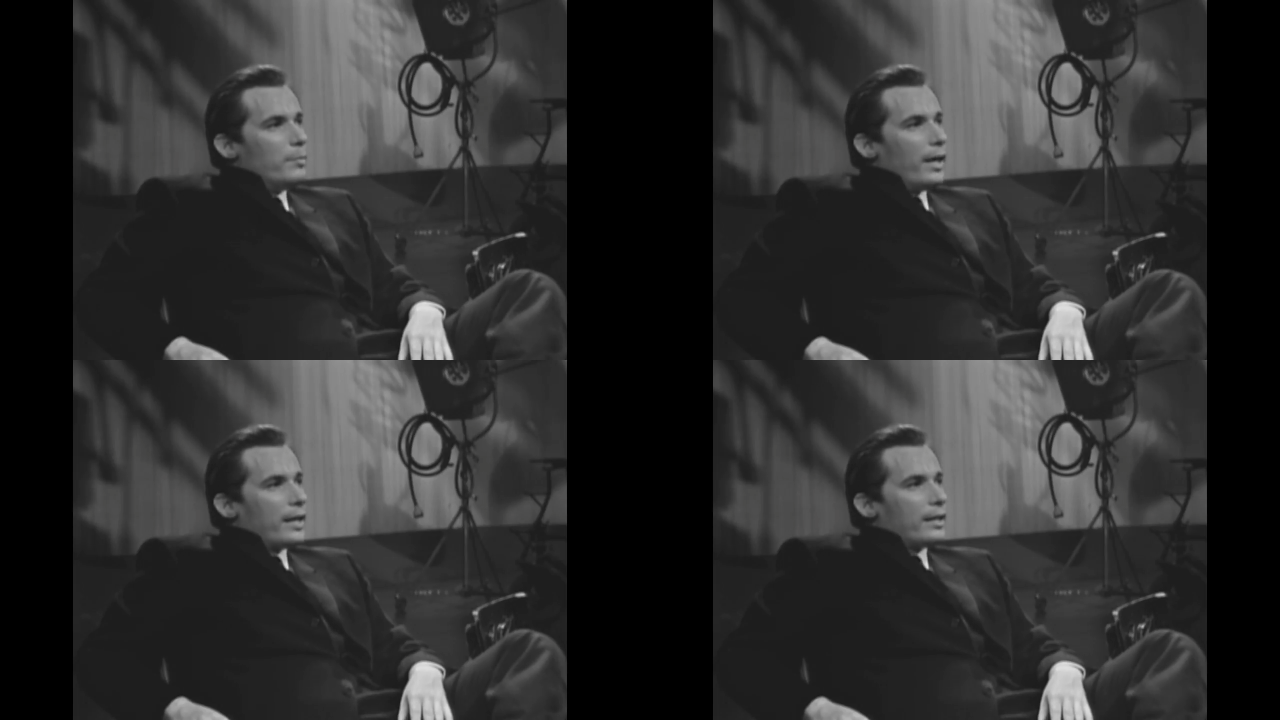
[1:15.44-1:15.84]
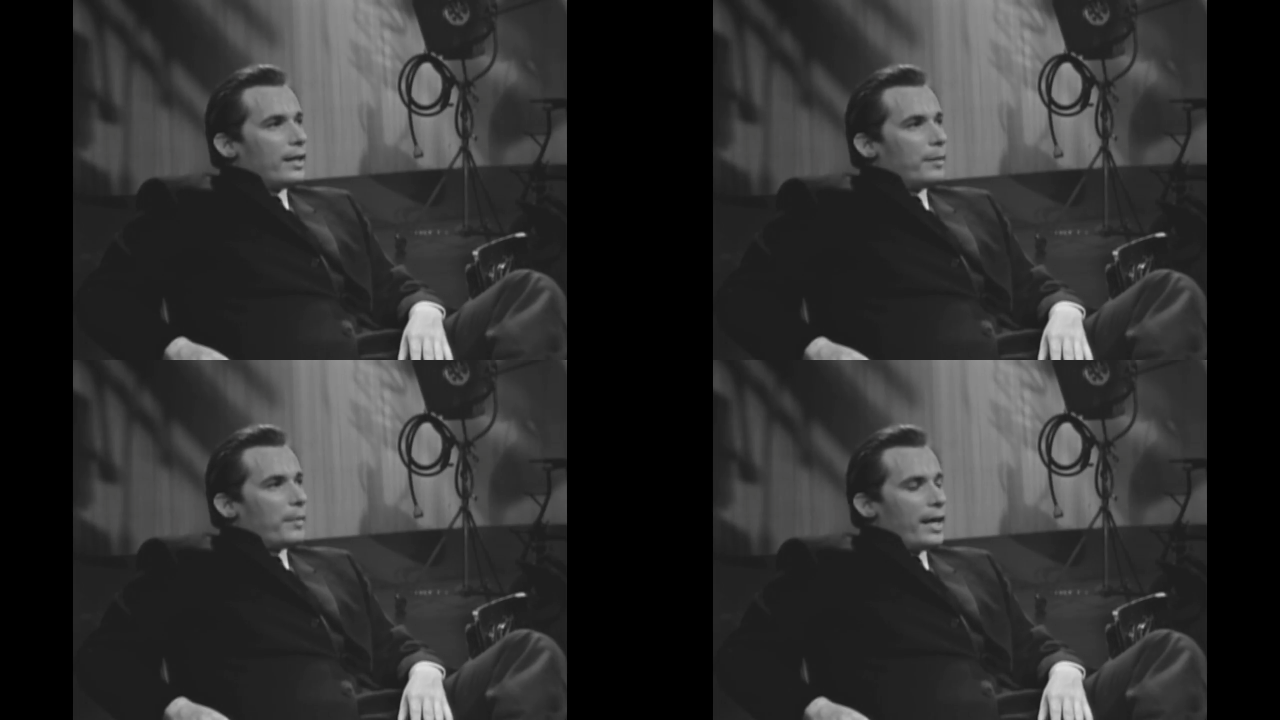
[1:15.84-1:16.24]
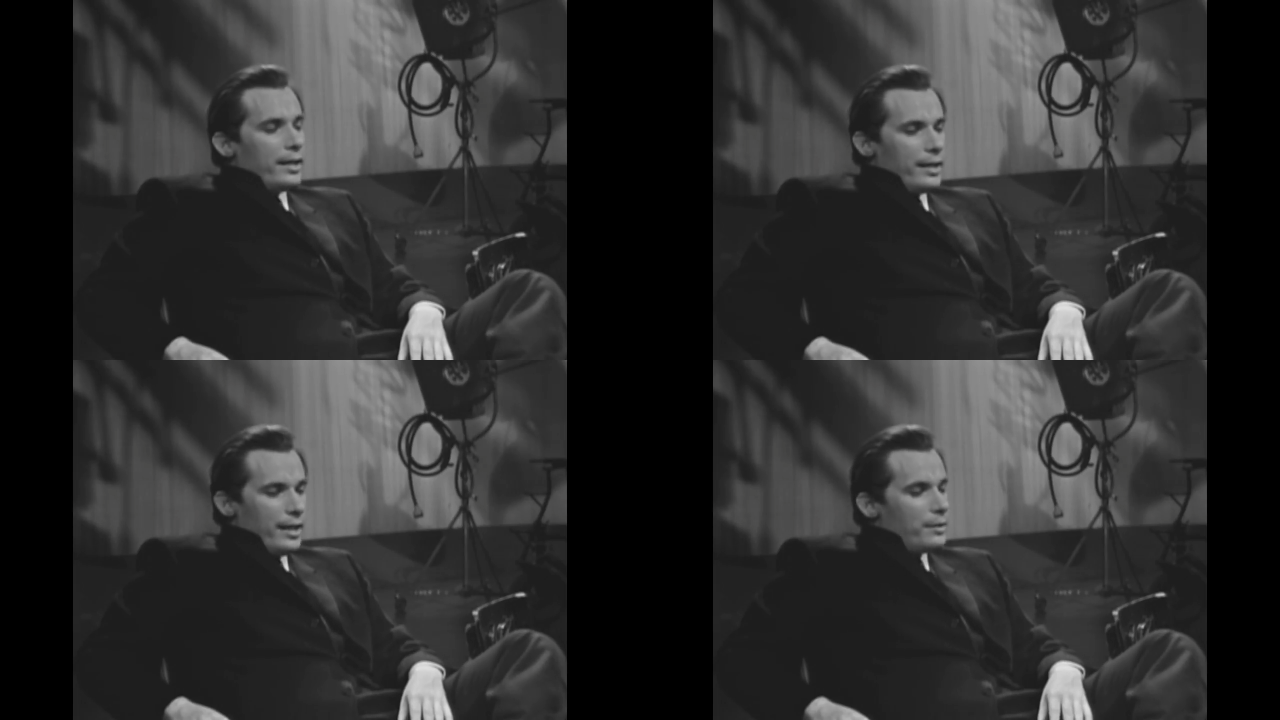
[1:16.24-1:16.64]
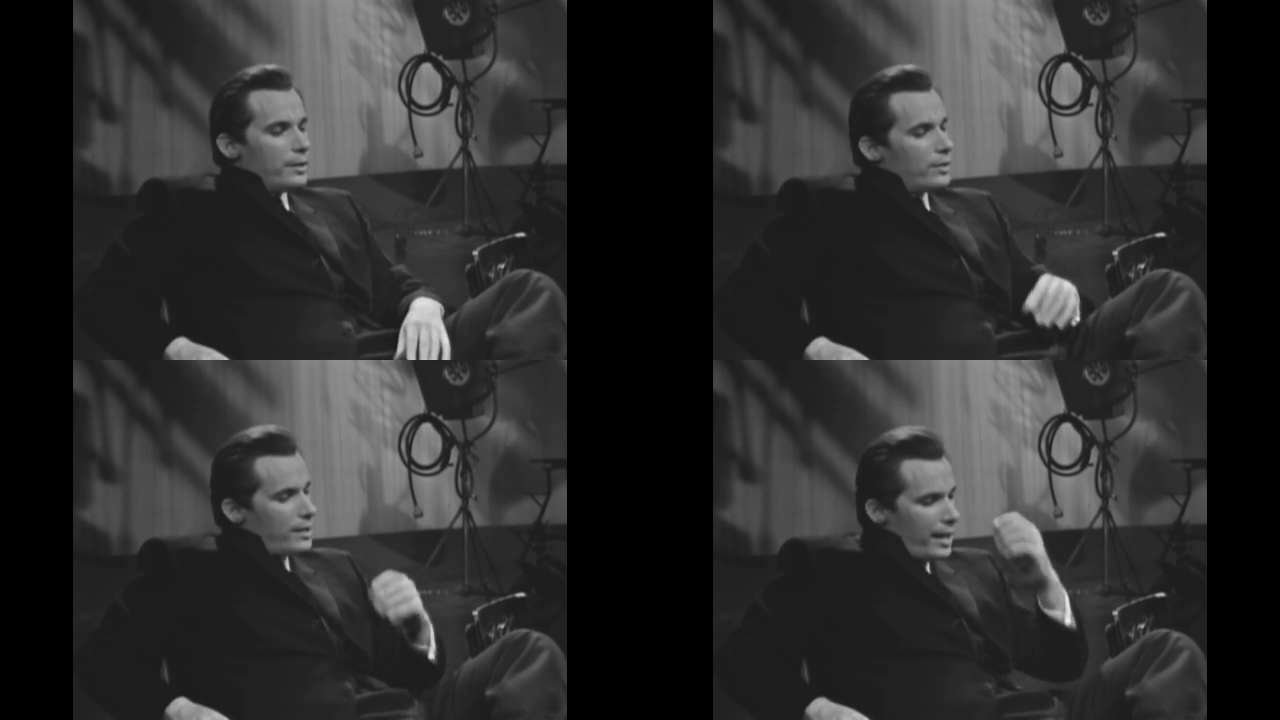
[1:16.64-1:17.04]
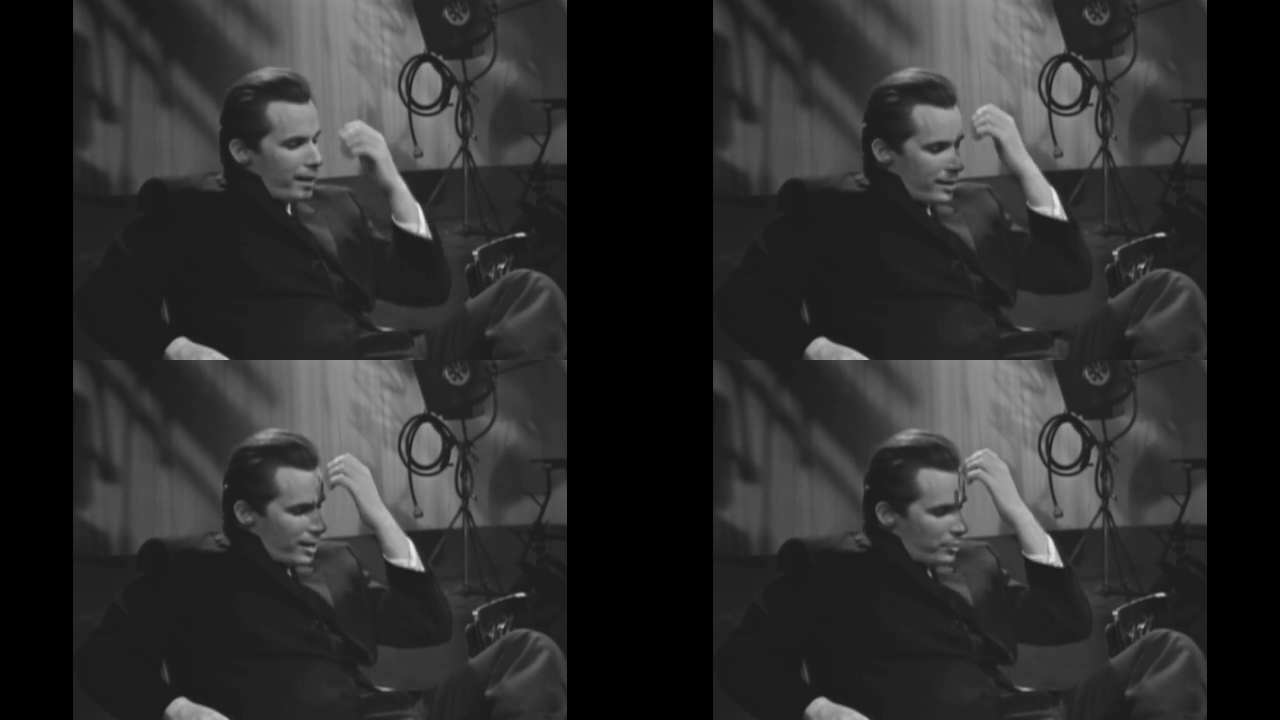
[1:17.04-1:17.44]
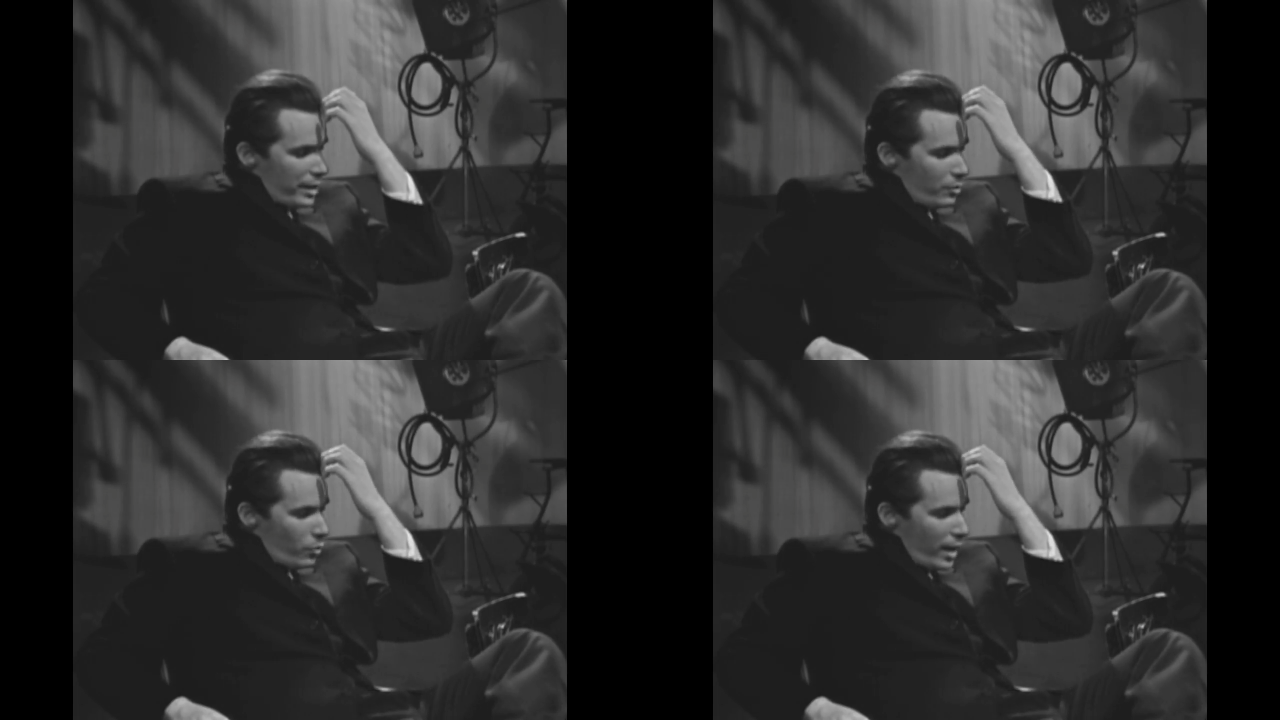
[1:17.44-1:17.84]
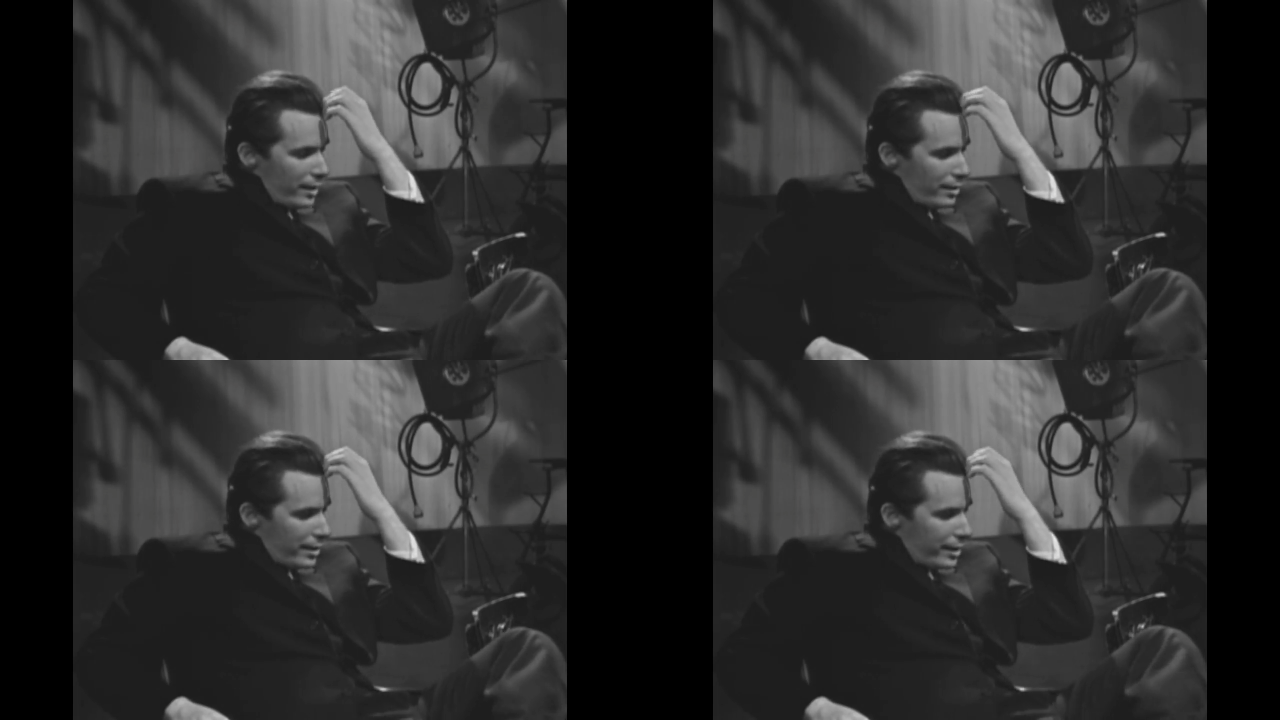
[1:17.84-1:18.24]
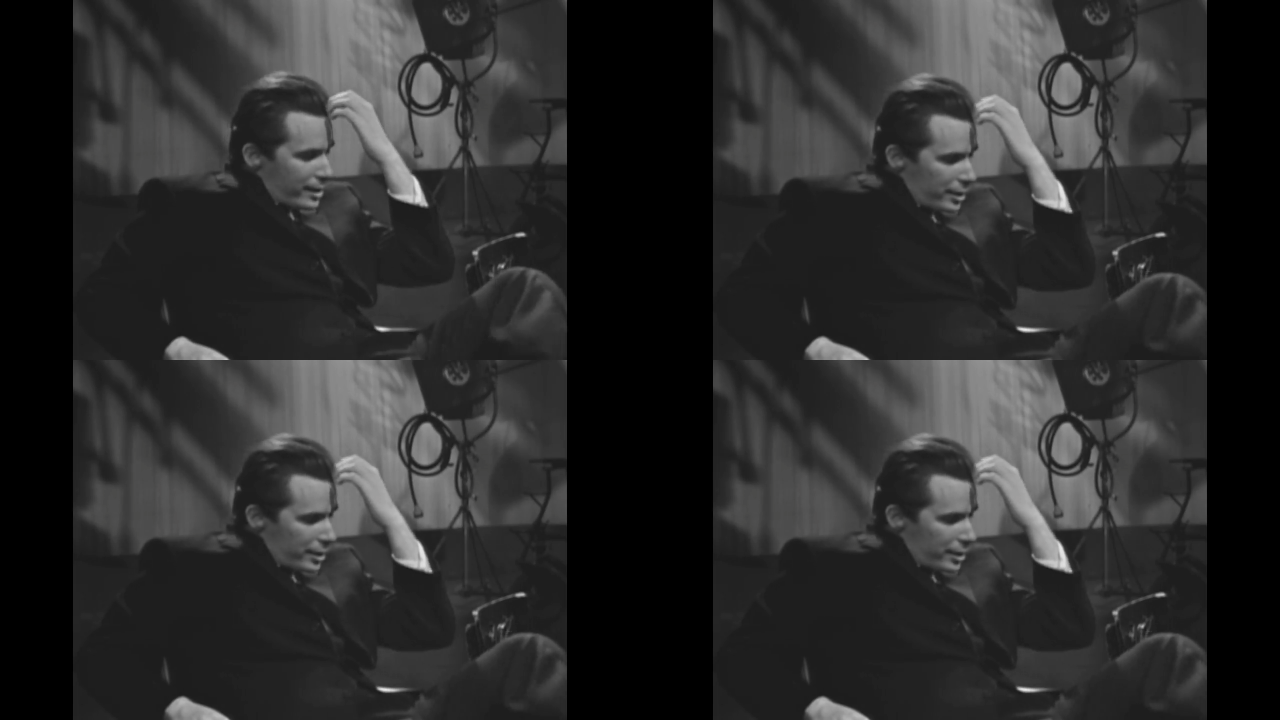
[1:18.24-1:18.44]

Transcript: But I did introduce there some really wild things.